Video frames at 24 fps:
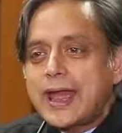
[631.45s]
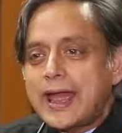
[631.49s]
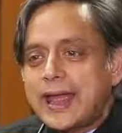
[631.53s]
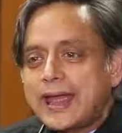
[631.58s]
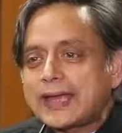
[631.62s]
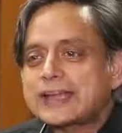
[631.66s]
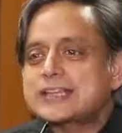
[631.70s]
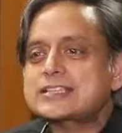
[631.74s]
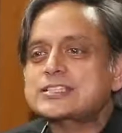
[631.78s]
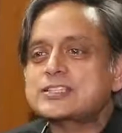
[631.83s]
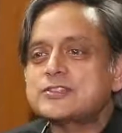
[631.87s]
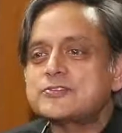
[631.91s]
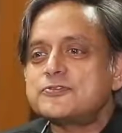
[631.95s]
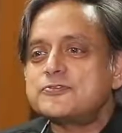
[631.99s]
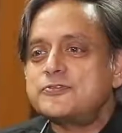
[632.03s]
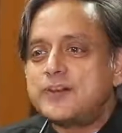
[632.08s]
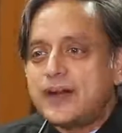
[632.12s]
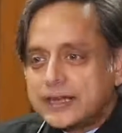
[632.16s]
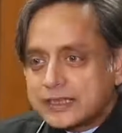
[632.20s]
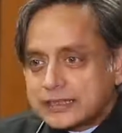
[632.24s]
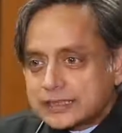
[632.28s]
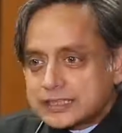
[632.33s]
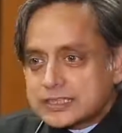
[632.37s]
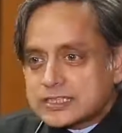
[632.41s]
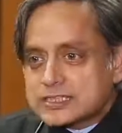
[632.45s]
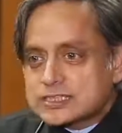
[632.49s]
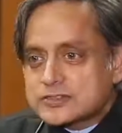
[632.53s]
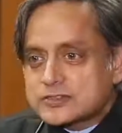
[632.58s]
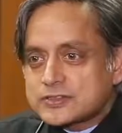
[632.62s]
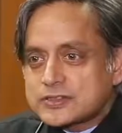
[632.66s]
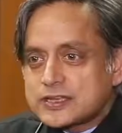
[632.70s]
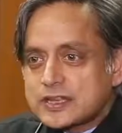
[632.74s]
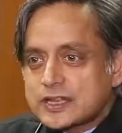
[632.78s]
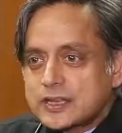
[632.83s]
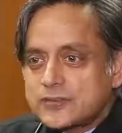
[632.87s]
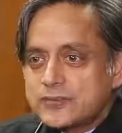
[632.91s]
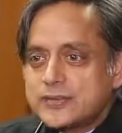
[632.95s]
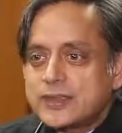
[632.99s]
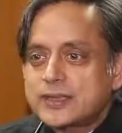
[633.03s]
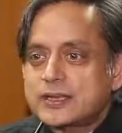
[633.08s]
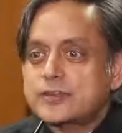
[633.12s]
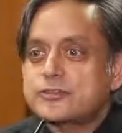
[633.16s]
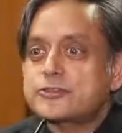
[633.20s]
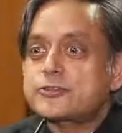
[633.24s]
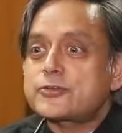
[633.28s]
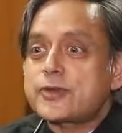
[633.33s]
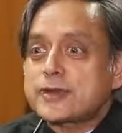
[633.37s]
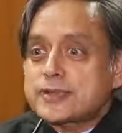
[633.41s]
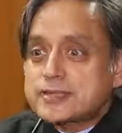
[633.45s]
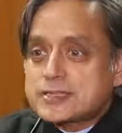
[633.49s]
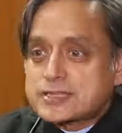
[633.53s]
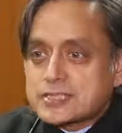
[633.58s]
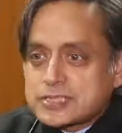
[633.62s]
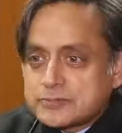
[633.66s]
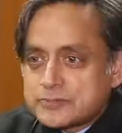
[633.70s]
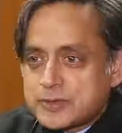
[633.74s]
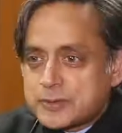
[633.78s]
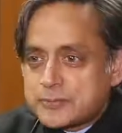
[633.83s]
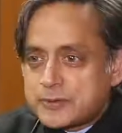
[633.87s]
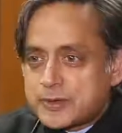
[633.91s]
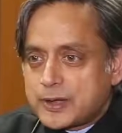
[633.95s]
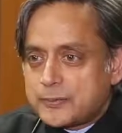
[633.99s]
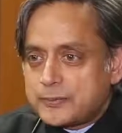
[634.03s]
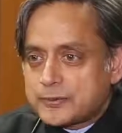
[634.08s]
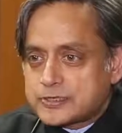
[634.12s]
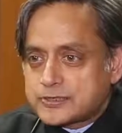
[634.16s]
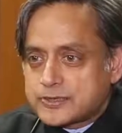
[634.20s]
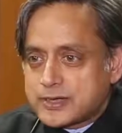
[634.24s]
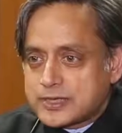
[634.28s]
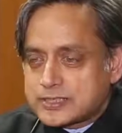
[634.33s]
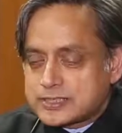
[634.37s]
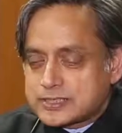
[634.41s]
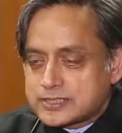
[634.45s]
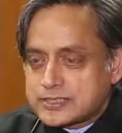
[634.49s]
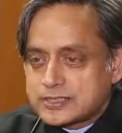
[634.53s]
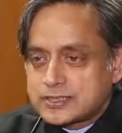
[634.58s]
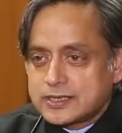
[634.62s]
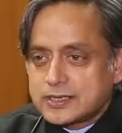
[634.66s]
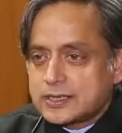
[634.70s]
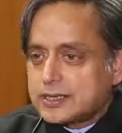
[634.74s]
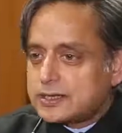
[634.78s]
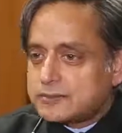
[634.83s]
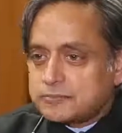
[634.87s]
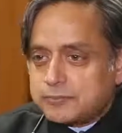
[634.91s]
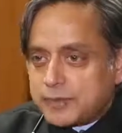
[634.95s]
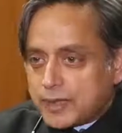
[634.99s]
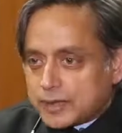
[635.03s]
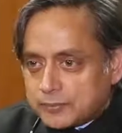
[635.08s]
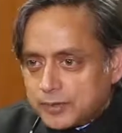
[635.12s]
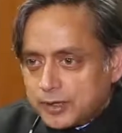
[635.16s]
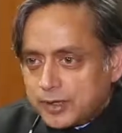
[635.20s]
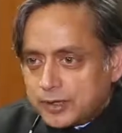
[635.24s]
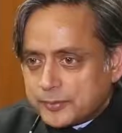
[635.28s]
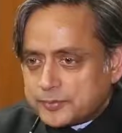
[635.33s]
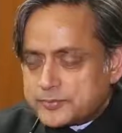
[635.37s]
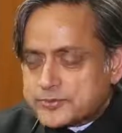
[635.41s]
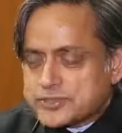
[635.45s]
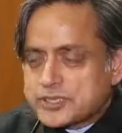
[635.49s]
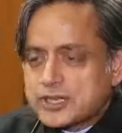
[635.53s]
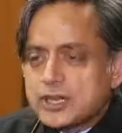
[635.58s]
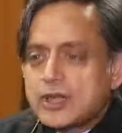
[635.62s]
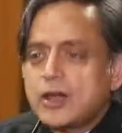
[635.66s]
acts of violence that are threatened to be perpetrated by mobs.